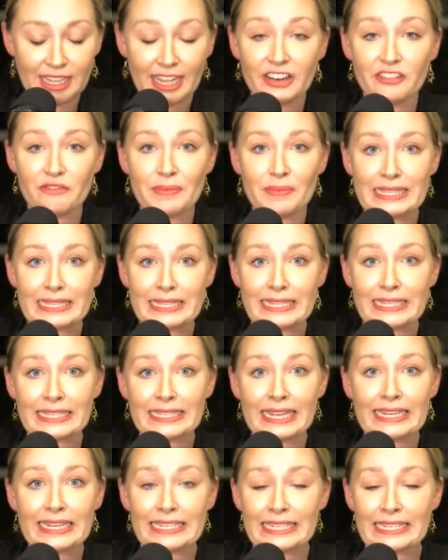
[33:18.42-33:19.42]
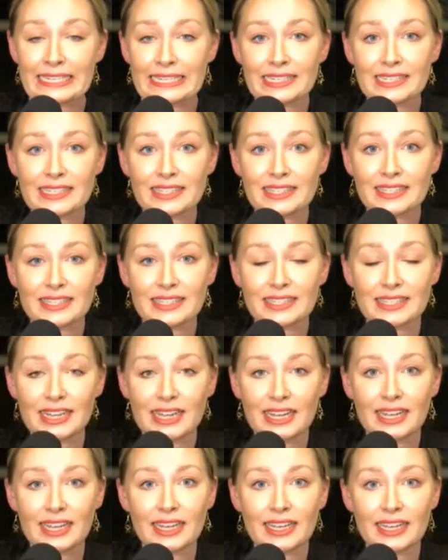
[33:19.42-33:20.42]
business ideas.
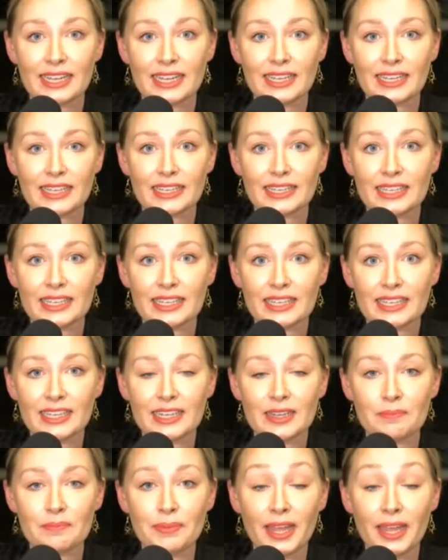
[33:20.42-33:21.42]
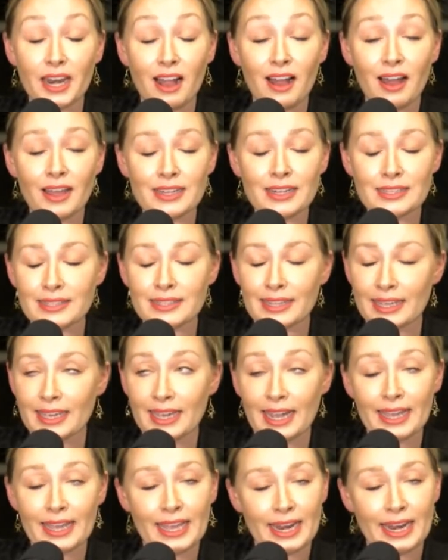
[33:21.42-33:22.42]
But honestly,
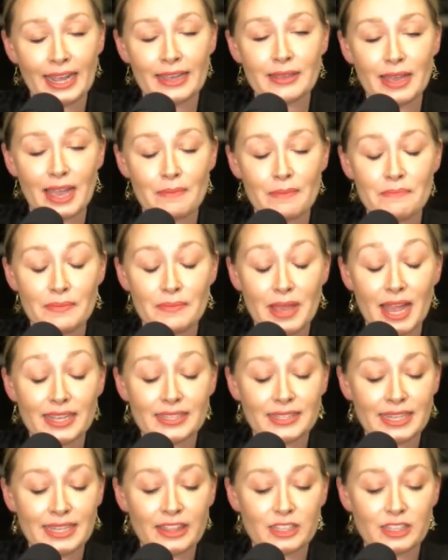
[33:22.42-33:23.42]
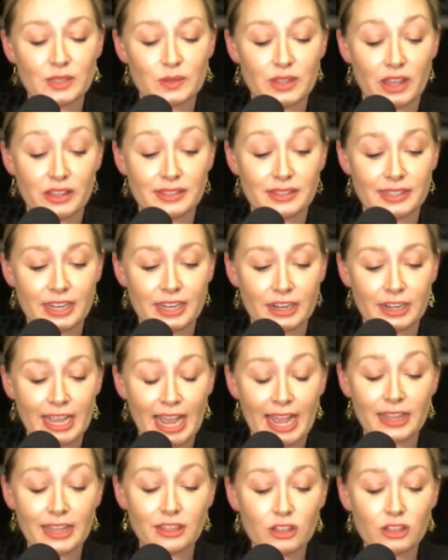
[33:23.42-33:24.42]
I say this with all sincerity.
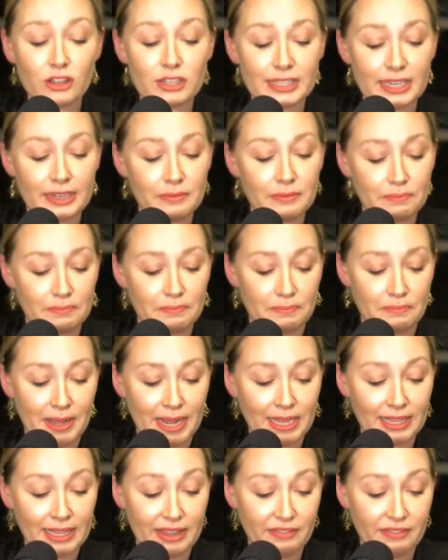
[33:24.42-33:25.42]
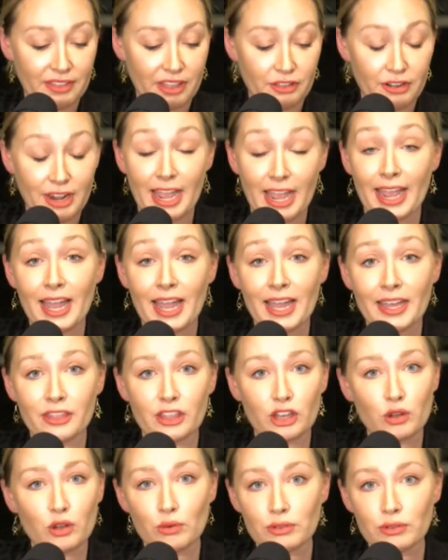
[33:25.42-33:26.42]
I looked at my life the other day. I had
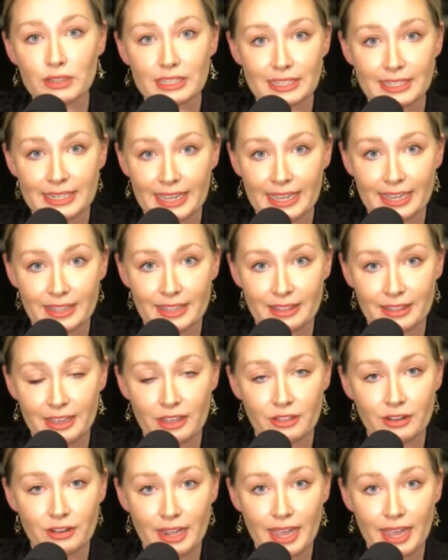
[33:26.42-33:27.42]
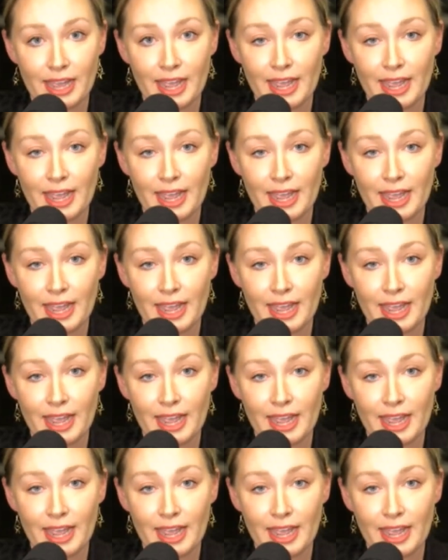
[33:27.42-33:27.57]
the coolest day the other day.